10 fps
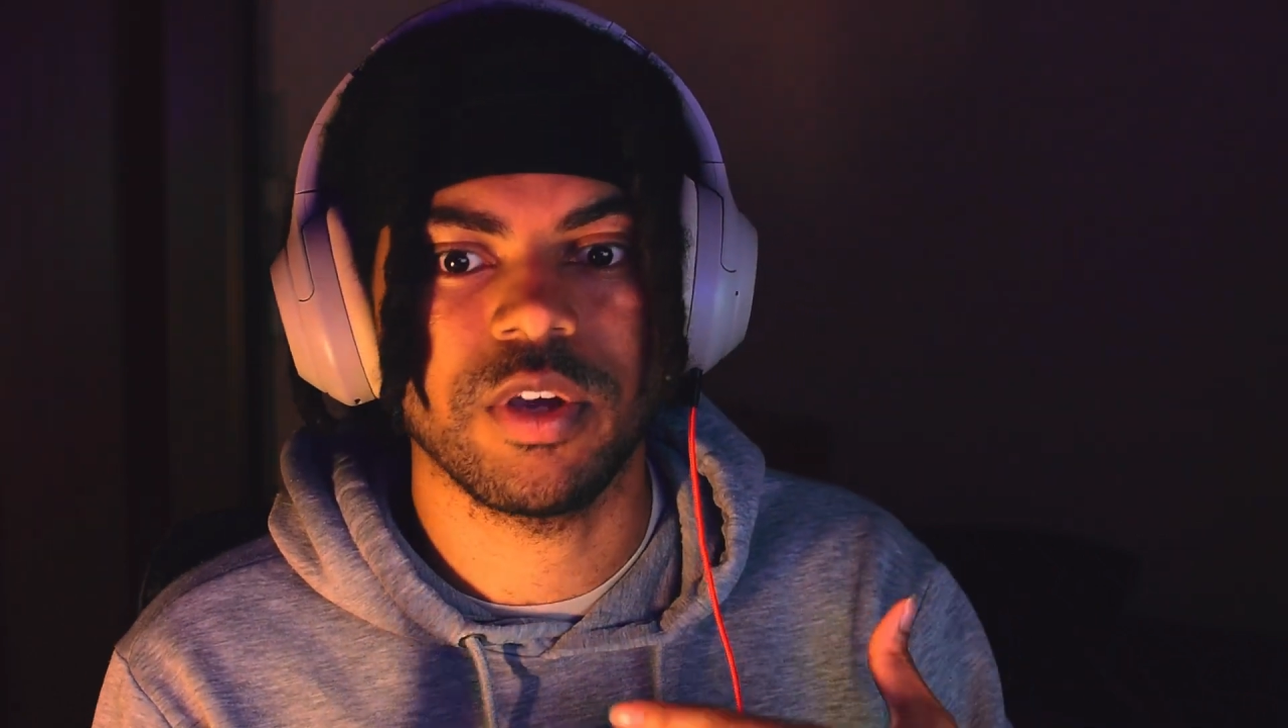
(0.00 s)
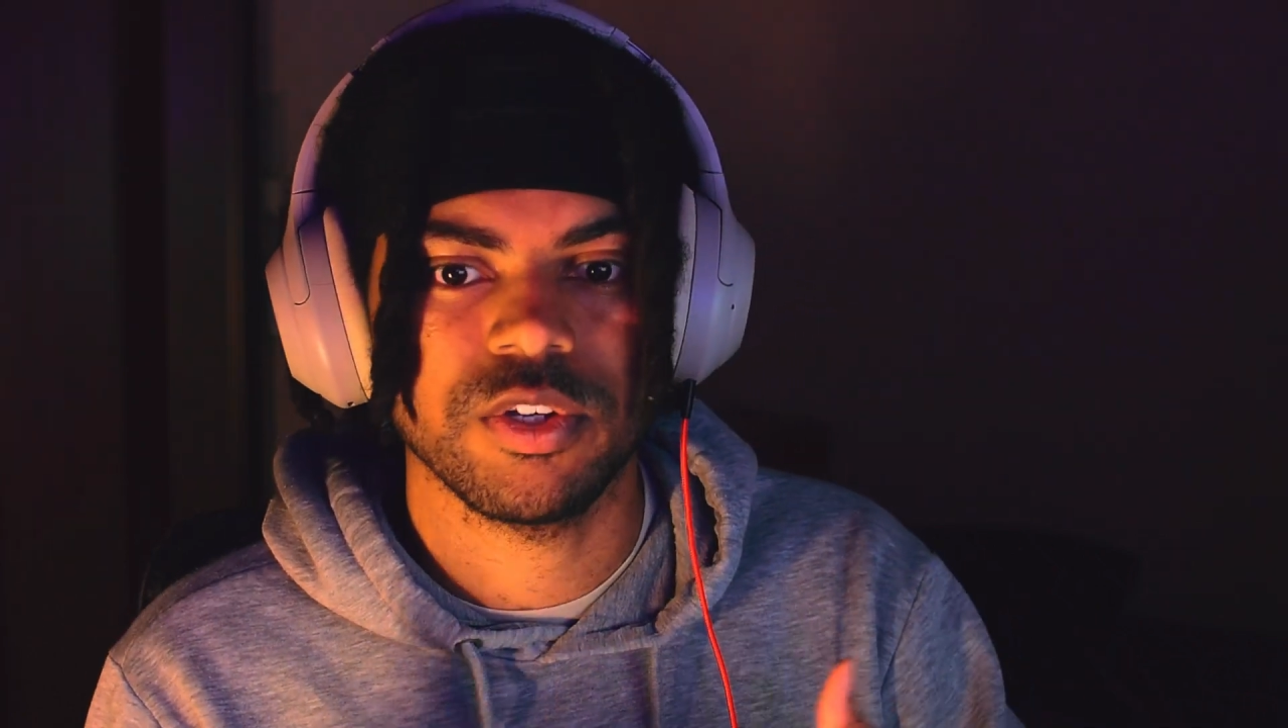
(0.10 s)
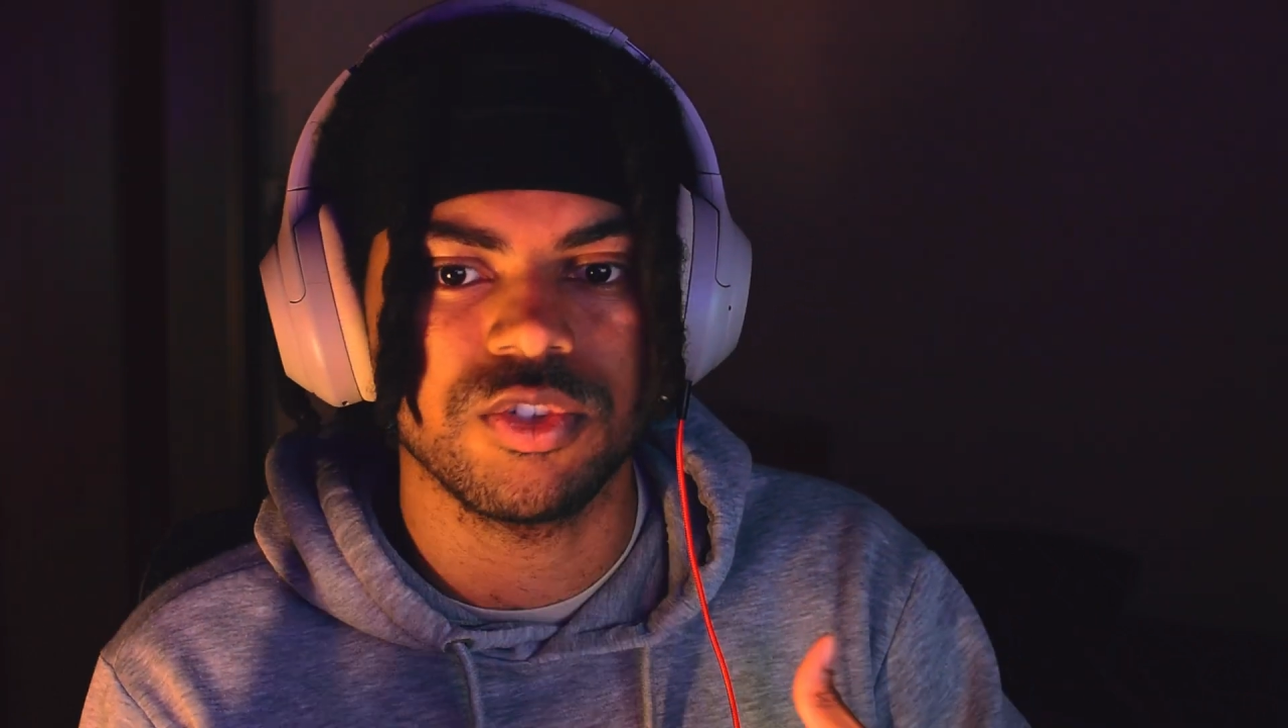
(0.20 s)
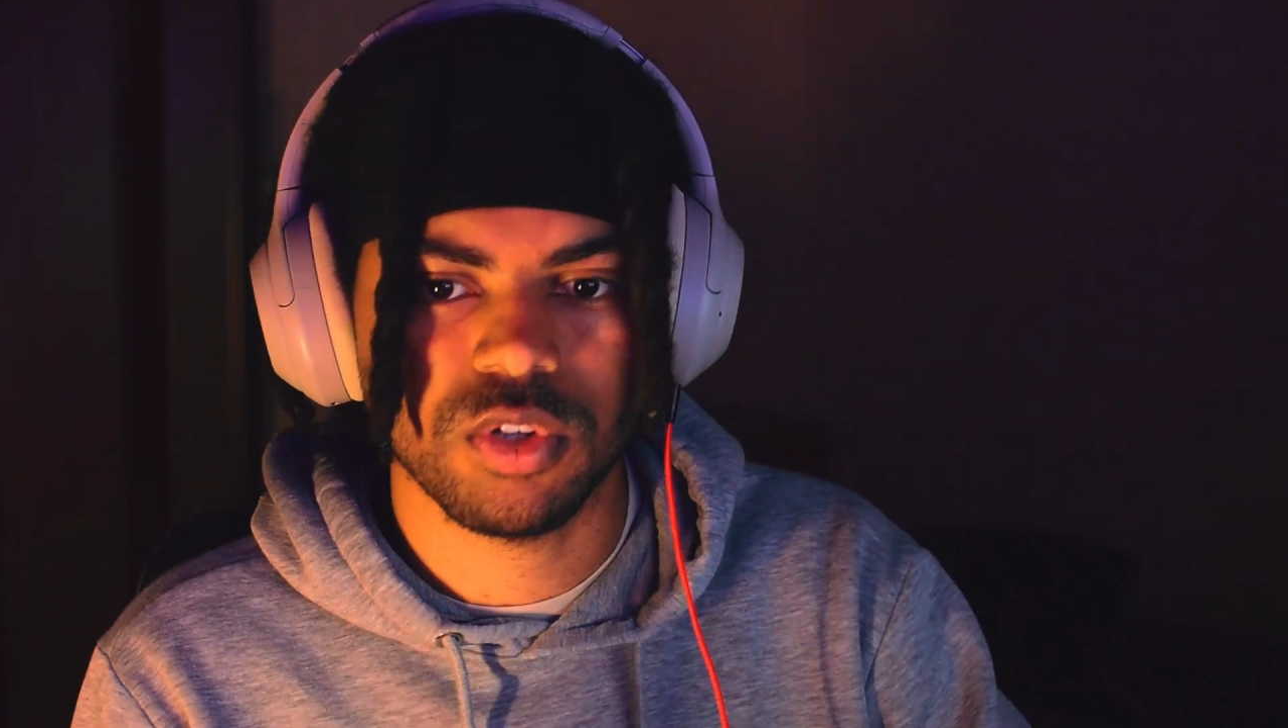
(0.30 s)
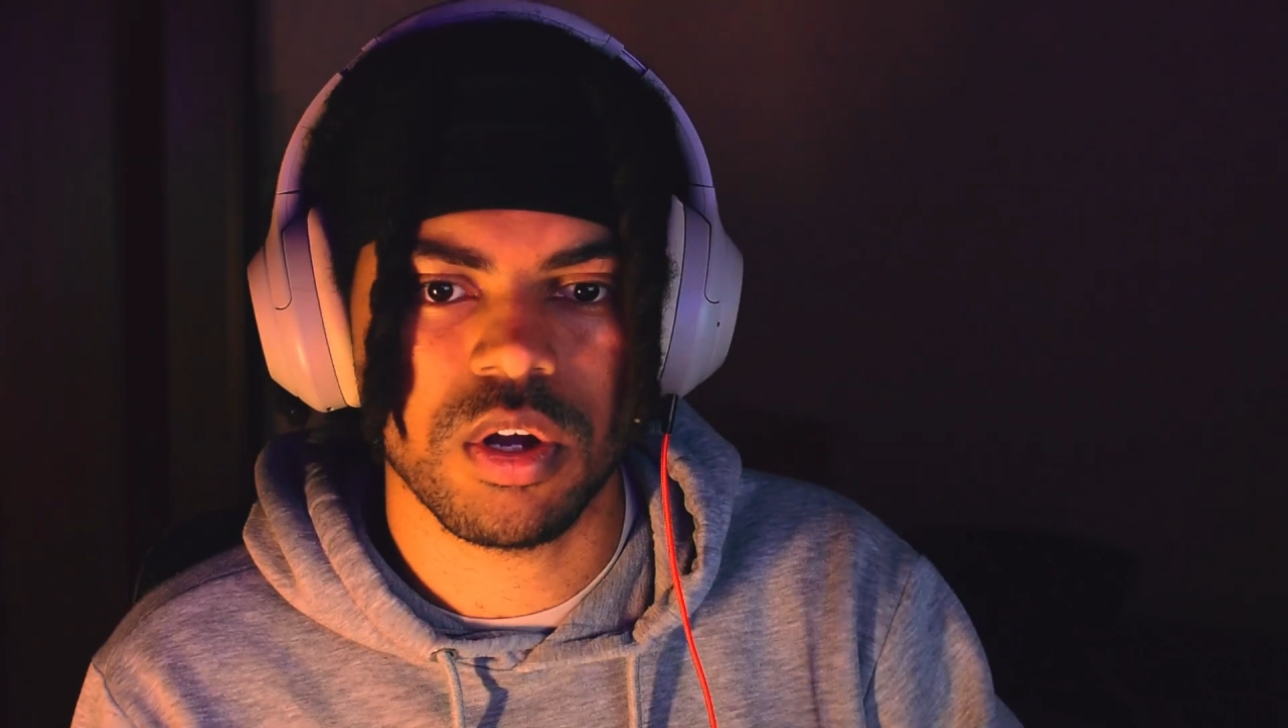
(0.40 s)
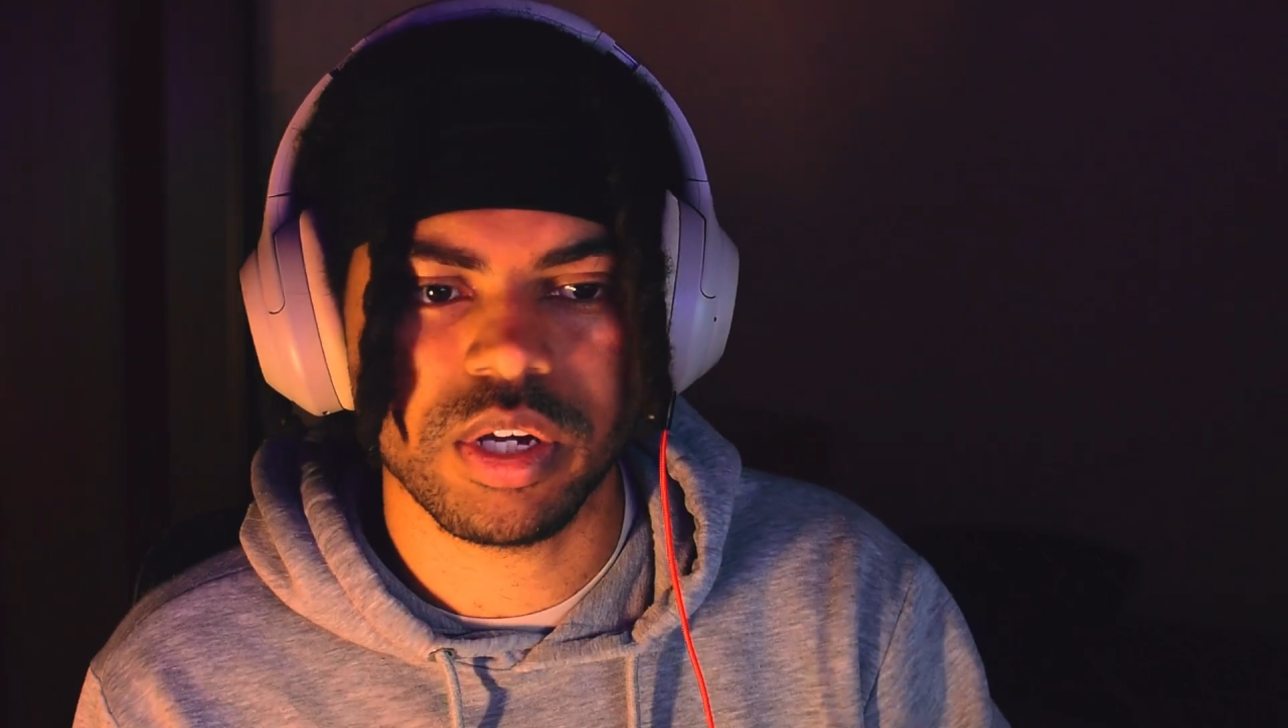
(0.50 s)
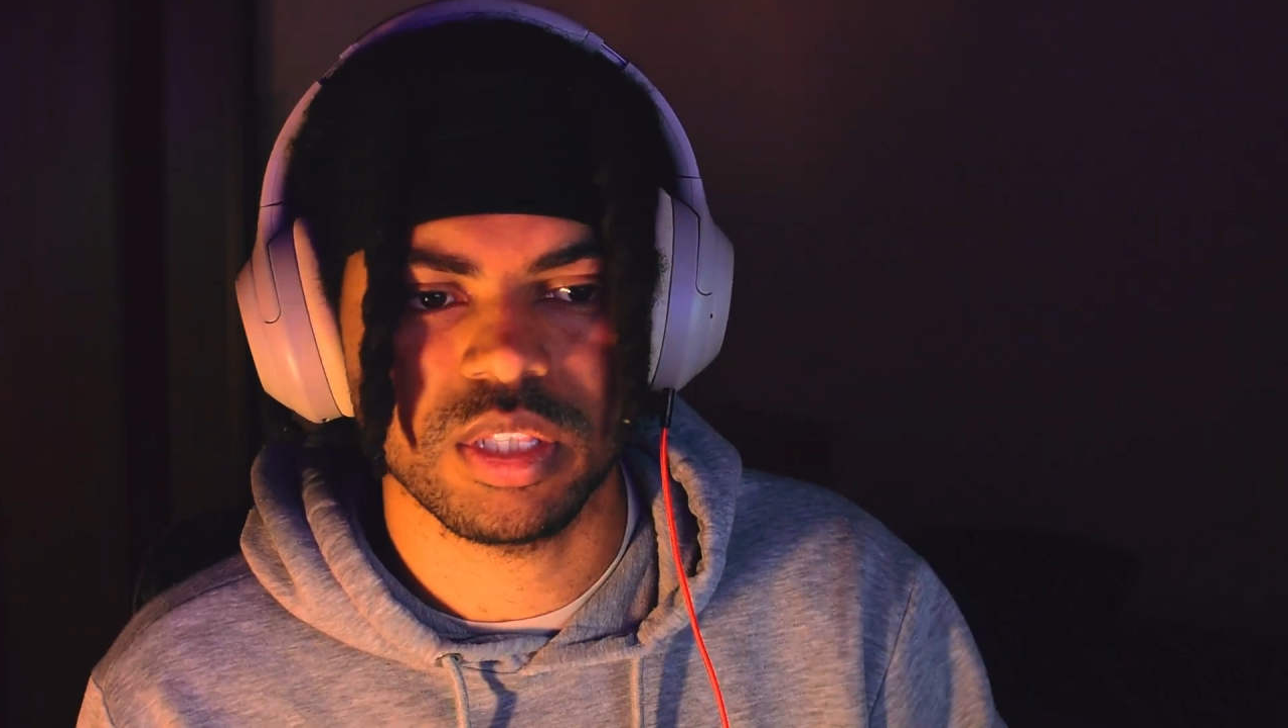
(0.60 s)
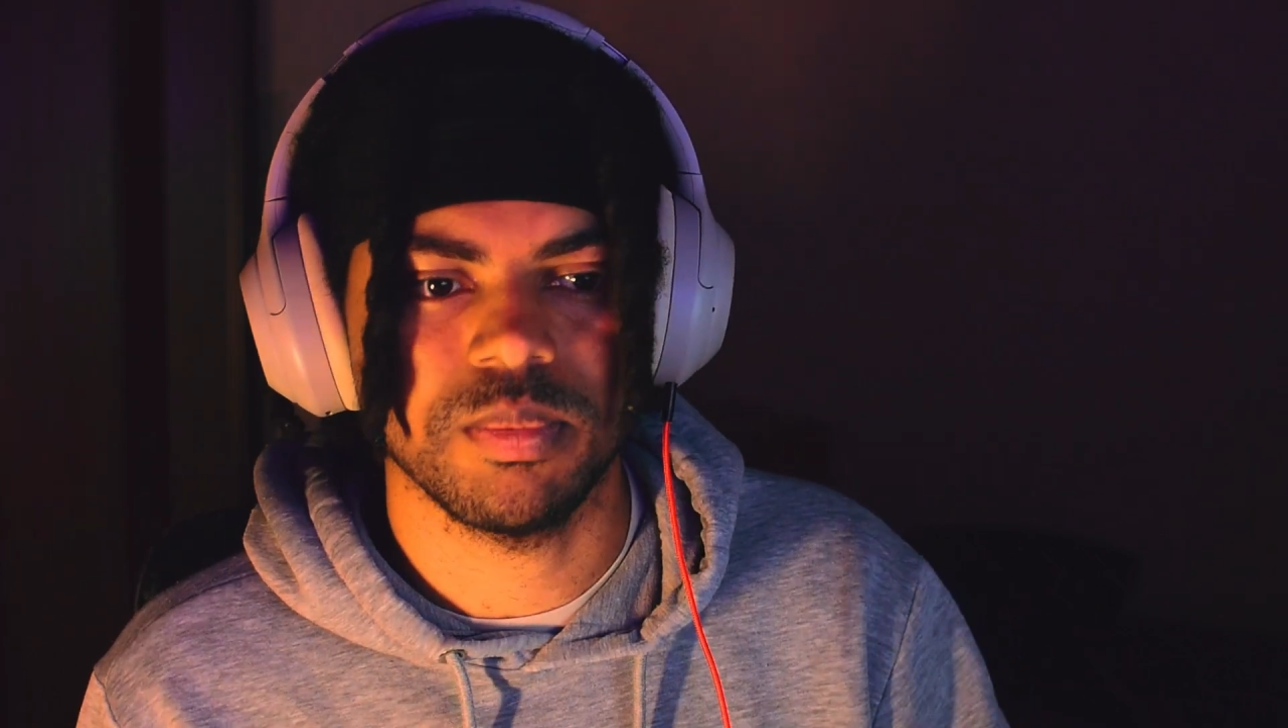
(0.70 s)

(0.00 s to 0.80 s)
very strong